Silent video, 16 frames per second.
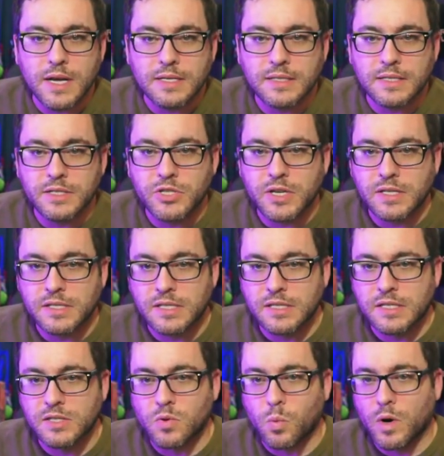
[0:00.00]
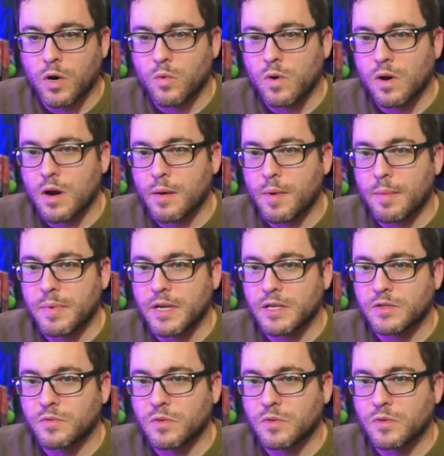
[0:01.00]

SD Genesis is a weird one on my PS4.